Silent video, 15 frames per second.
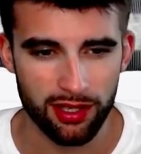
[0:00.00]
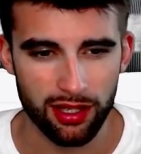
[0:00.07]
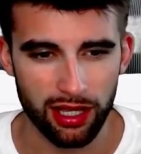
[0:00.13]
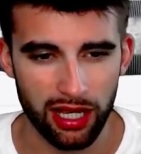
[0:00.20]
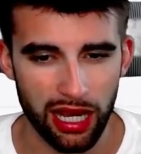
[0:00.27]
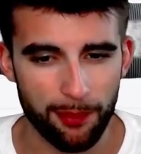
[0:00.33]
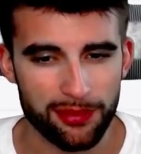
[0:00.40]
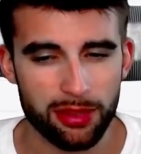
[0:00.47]

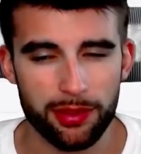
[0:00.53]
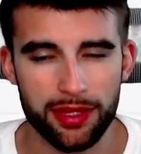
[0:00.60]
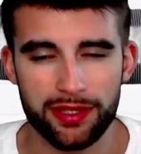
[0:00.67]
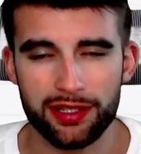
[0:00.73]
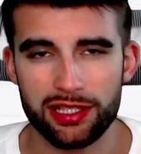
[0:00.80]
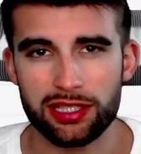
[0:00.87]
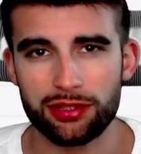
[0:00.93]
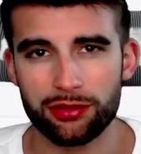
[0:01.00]
I'm someone that
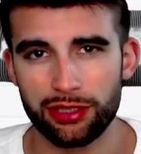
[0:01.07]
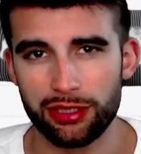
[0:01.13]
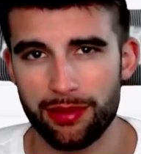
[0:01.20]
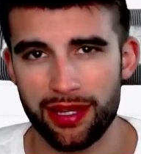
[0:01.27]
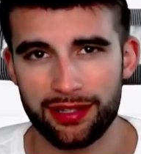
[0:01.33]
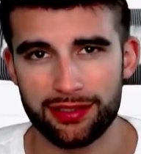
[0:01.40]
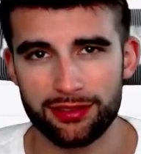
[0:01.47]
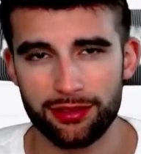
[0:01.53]
does 3
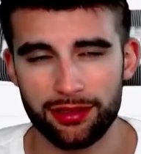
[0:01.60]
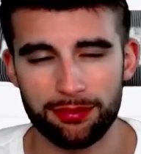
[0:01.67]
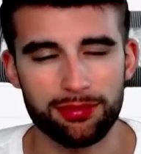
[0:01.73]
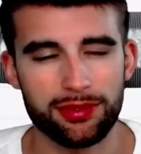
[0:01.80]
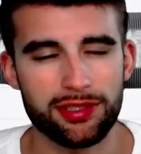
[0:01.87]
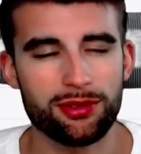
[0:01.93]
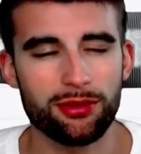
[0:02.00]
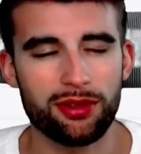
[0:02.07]
max, so
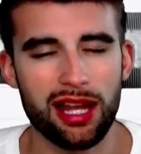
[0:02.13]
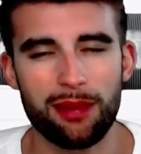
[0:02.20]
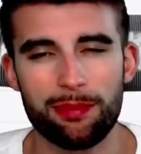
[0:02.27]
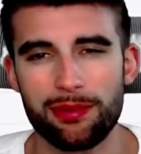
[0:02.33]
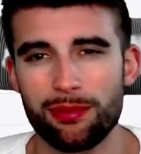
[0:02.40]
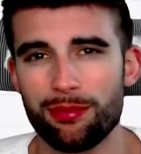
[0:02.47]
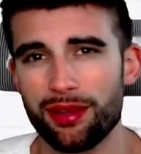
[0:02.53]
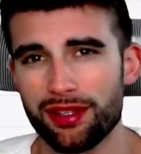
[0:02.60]
please don't
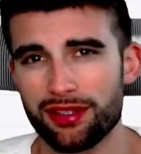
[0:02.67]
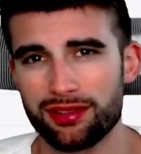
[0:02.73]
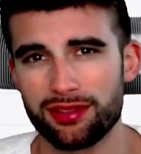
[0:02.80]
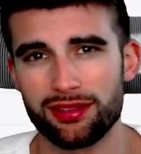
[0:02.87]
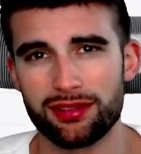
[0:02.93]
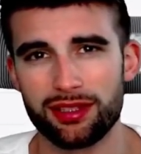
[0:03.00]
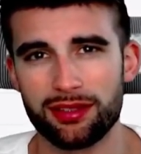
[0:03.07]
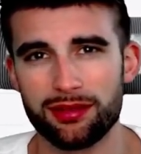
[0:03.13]
copy and paste
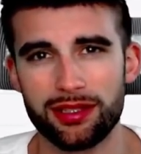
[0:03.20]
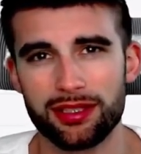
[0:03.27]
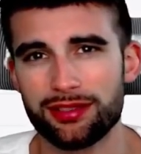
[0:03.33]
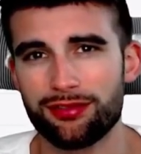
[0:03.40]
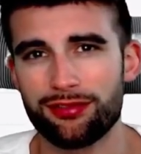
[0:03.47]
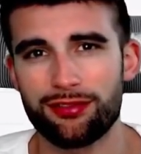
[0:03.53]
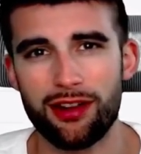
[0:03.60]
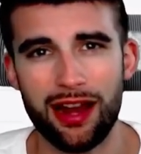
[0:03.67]
these. It's
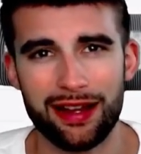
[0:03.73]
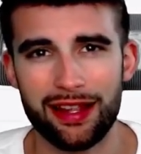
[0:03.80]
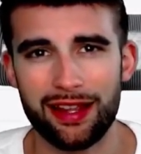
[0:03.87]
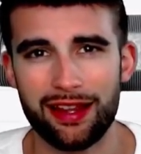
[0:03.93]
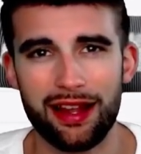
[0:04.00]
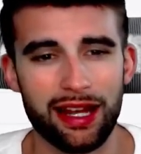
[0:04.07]
Friday.